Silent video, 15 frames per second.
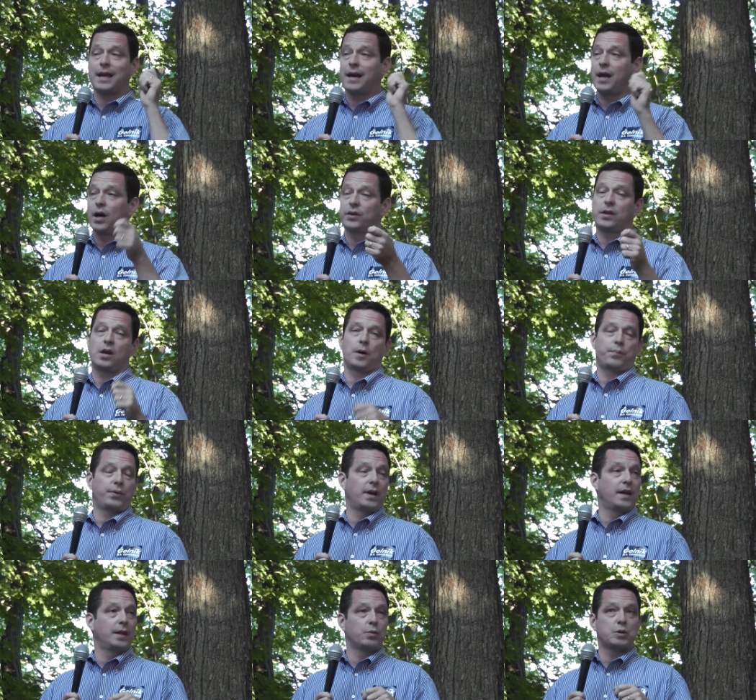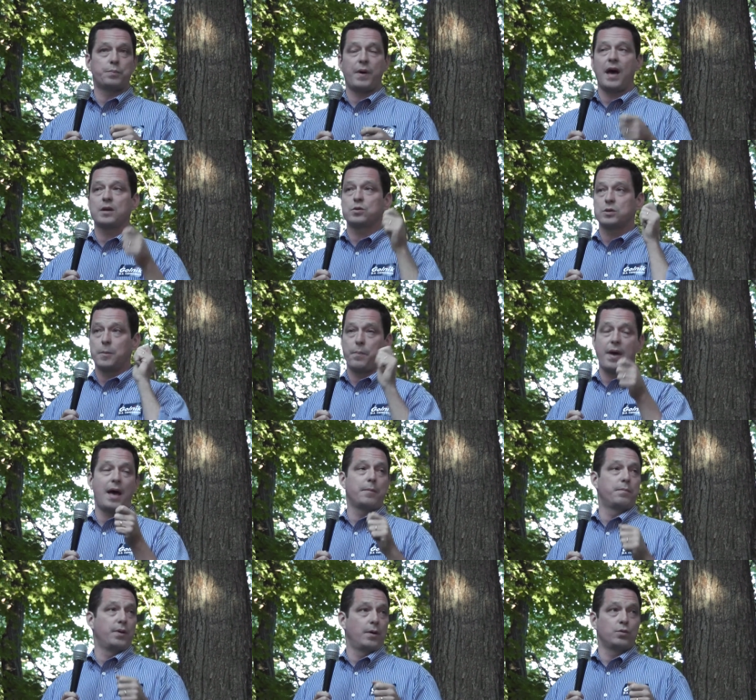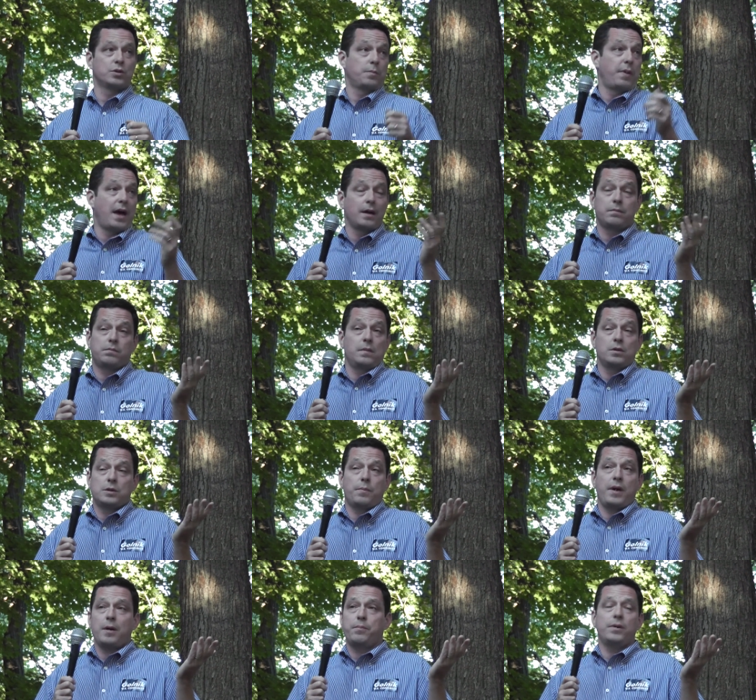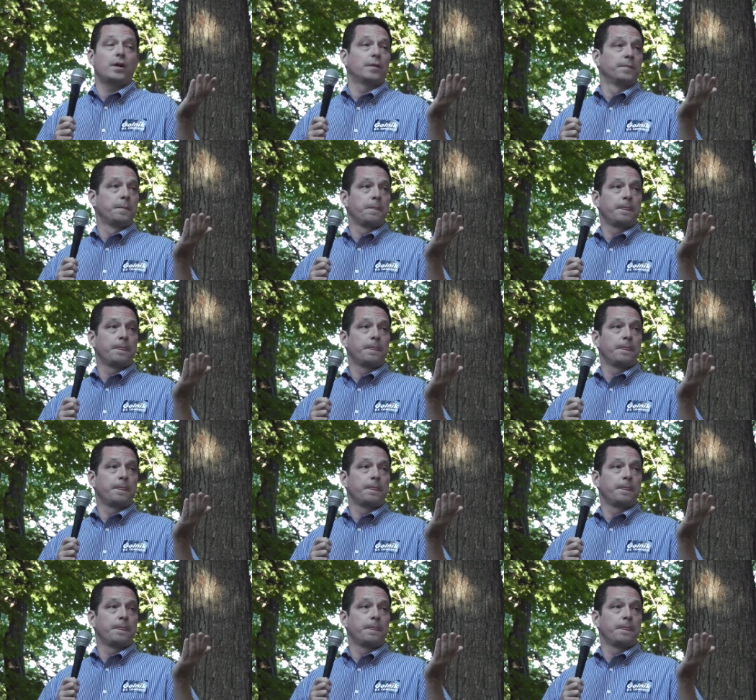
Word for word: that health care plan that was passed was a bad, it was a bad, it was a bad bill.